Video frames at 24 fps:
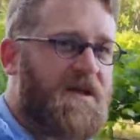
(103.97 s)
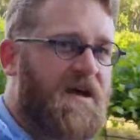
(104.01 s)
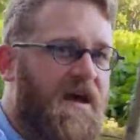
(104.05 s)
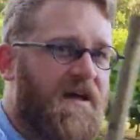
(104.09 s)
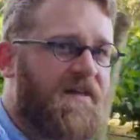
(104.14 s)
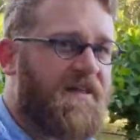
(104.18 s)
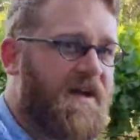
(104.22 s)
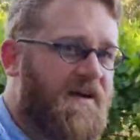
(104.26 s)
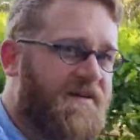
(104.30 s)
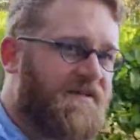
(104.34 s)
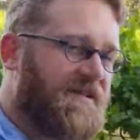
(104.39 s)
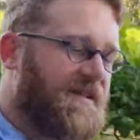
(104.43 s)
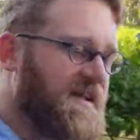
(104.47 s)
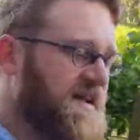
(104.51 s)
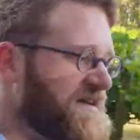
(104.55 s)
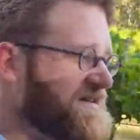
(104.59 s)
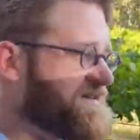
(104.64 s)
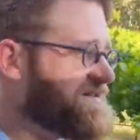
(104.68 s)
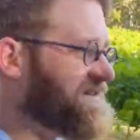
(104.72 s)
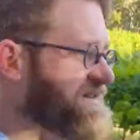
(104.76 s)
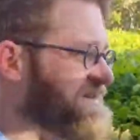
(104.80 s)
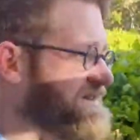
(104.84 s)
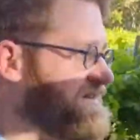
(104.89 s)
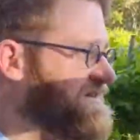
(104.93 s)
And they
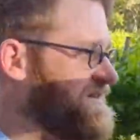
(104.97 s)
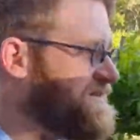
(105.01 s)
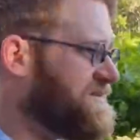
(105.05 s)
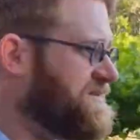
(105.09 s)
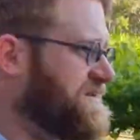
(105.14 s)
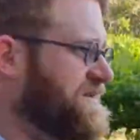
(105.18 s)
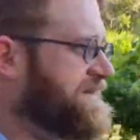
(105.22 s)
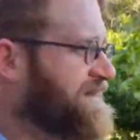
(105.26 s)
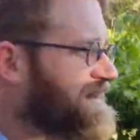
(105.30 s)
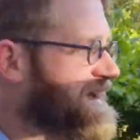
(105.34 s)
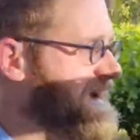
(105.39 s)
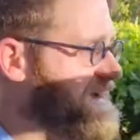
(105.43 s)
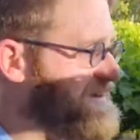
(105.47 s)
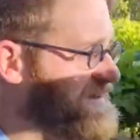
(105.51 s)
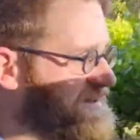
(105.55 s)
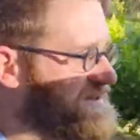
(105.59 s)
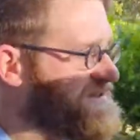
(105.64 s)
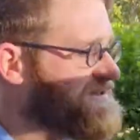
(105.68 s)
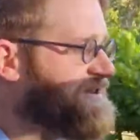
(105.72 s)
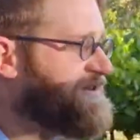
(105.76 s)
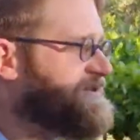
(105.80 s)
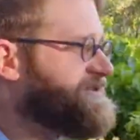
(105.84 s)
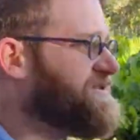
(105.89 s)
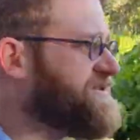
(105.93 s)
release it a little bit later.
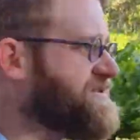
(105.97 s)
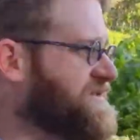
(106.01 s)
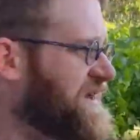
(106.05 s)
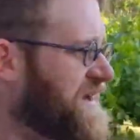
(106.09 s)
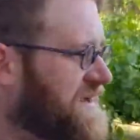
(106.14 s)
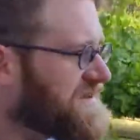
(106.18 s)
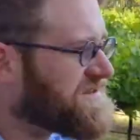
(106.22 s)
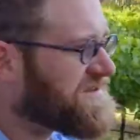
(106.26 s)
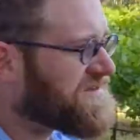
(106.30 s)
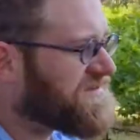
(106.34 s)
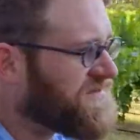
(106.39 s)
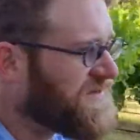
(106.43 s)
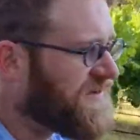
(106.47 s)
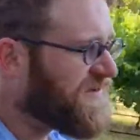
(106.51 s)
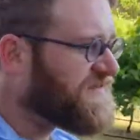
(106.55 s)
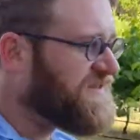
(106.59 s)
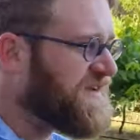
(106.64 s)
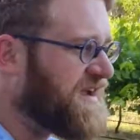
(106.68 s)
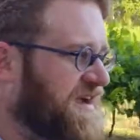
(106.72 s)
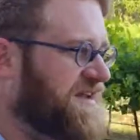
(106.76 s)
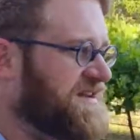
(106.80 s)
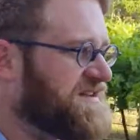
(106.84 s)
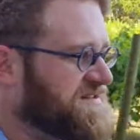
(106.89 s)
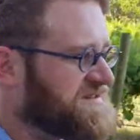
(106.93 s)
So
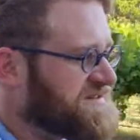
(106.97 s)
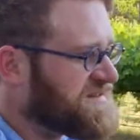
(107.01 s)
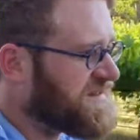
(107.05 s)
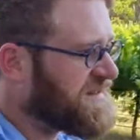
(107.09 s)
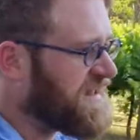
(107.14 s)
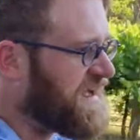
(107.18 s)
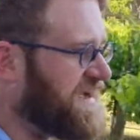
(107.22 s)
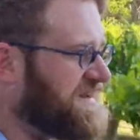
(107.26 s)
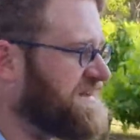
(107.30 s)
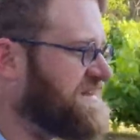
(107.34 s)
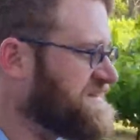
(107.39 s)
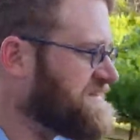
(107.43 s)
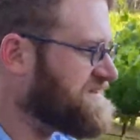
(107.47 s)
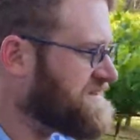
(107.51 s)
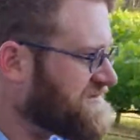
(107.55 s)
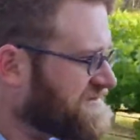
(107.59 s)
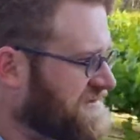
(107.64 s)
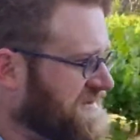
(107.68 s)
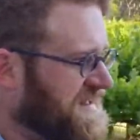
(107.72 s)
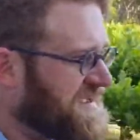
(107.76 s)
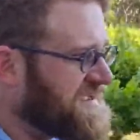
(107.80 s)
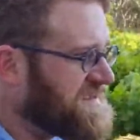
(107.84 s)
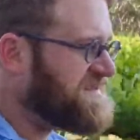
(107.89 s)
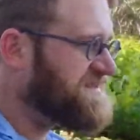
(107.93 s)
2015 is the latest
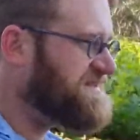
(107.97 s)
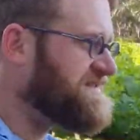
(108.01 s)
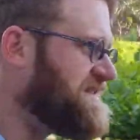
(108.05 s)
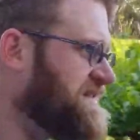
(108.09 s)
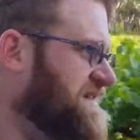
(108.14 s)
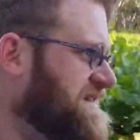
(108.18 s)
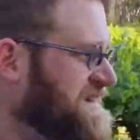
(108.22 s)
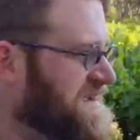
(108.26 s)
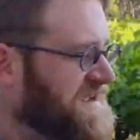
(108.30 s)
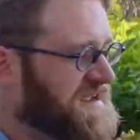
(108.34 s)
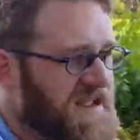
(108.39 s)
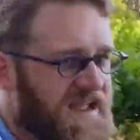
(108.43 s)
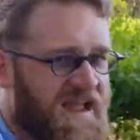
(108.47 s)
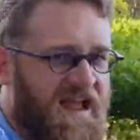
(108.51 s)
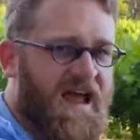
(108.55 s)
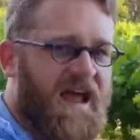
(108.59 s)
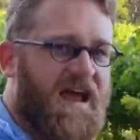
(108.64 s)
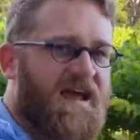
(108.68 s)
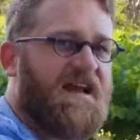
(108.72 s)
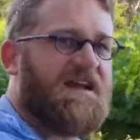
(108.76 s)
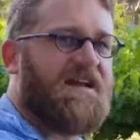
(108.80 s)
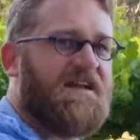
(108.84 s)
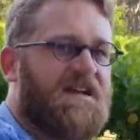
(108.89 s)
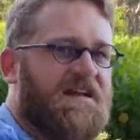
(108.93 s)
release,
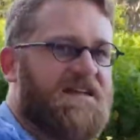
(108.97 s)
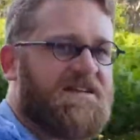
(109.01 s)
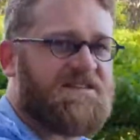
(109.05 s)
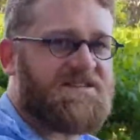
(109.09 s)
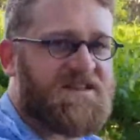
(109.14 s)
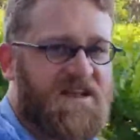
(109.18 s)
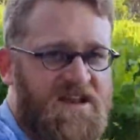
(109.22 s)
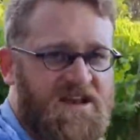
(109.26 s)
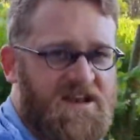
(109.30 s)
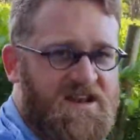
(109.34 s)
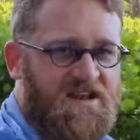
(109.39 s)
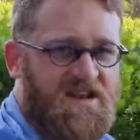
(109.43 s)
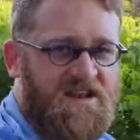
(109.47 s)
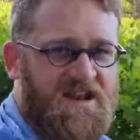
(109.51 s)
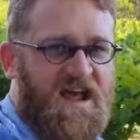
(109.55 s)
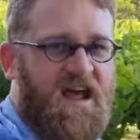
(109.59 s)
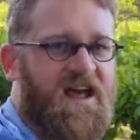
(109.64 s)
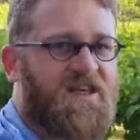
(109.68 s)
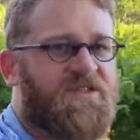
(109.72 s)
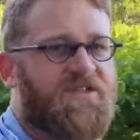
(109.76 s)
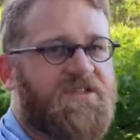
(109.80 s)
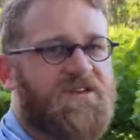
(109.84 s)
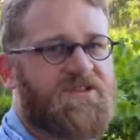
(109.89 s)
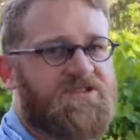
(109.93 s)
and it is
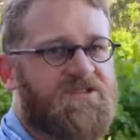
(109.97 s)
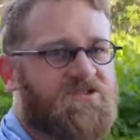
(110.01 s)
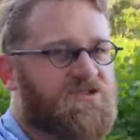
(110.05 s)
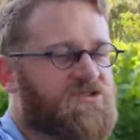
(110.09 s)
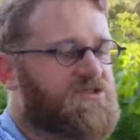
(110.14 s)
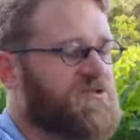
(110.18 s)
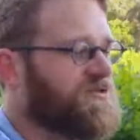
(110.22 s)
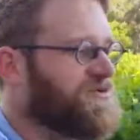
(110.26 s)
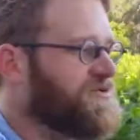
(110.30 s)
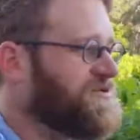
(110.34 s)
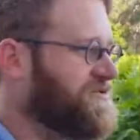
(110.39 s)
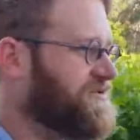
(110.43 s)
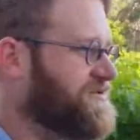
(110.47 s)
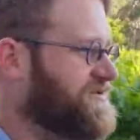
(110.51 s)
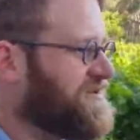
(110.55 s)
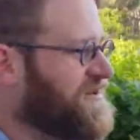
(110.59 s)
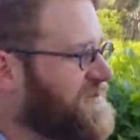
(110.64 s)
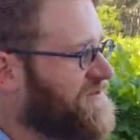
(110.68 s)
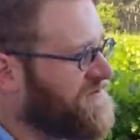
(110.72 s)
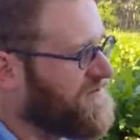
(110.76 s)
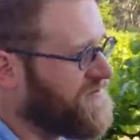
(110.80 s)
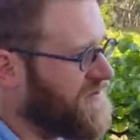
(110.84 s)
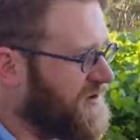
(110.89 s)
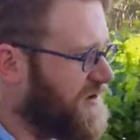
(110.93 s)
nothing short
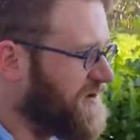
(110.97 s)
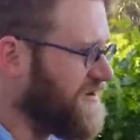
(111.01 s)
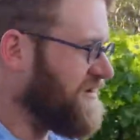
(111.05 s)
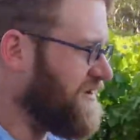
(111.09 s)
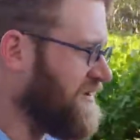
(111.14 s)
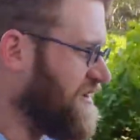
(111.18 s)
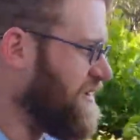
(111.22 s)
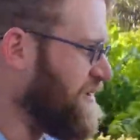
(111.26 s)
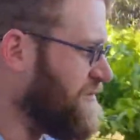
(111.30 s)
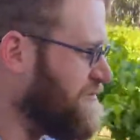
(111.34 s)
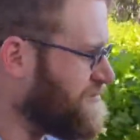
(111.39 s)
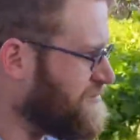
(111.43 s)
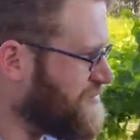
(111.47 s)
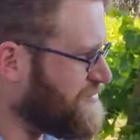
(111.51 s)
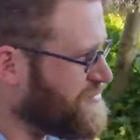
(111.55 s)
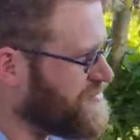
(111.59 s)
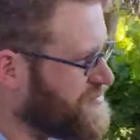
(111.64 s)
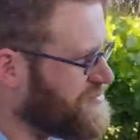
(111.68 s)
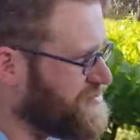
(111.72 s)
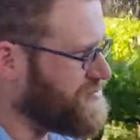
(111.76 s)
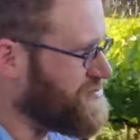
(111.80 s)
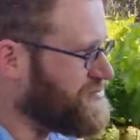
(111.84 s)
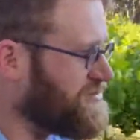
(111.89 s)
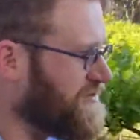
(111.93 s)
of
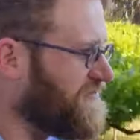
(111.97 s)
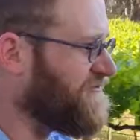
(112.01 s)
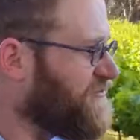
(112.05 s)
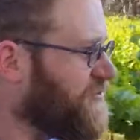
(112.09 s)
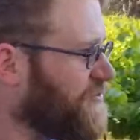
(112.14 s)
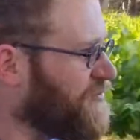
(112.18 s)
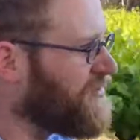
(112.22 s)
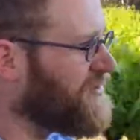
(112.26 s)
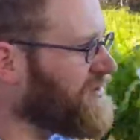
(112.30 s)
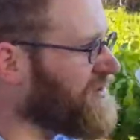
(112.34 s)
beautiful.